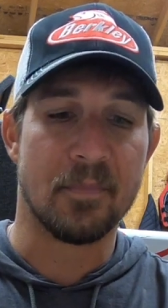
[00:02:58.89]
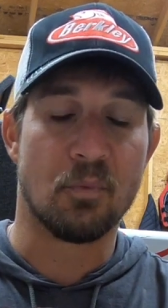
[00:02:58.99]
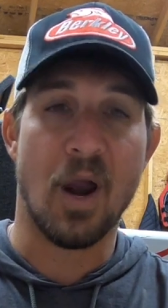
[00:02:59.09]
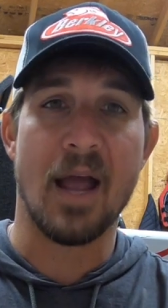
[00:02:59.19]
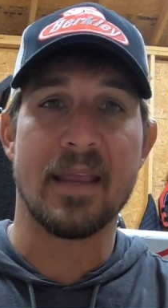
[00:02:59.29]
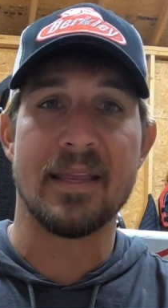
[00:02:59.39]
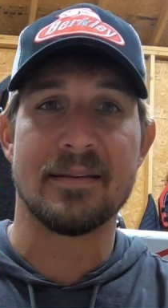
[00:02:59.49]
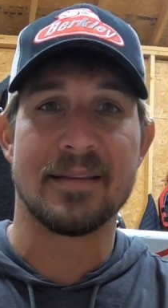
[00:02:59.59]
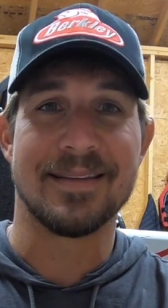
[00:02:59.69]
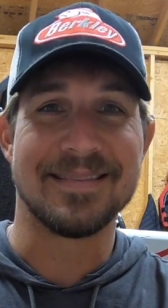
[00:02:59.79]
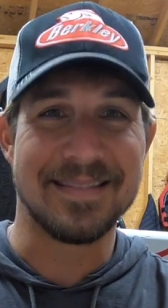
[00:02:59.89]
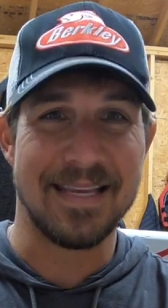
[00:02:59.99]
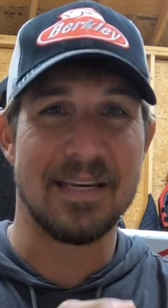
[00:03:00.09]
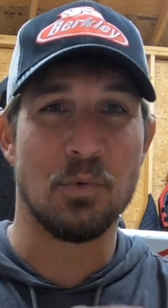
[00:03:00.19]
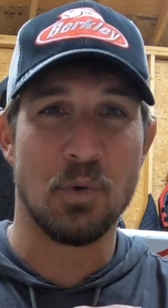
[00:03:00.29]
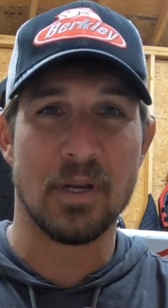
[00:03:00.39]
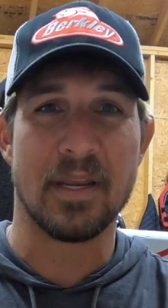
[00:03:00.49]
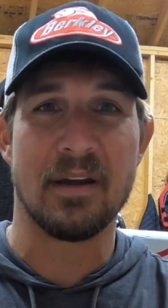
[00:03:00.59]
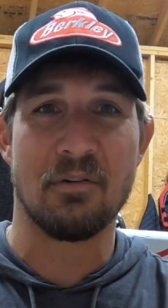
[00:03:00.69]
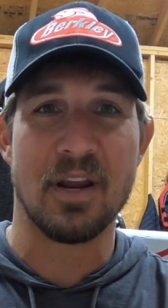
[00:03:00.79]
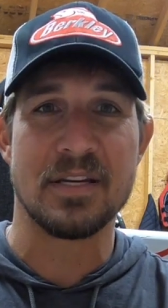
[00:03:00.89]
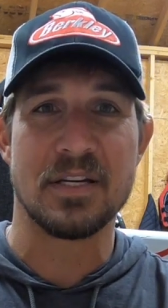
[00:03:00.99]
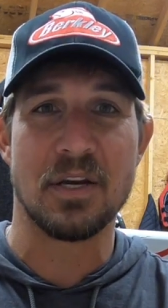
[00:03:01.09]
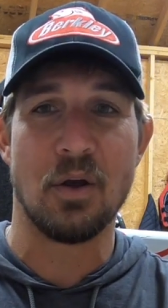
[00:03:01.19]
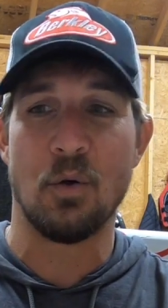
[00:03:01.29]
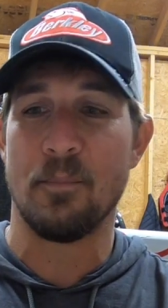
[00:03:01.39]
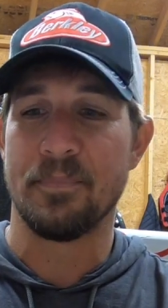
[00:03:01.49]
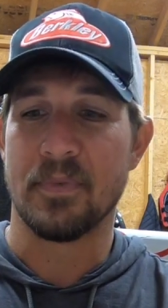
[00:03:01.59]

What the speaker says: Rocket 10-to-1 gear ratio.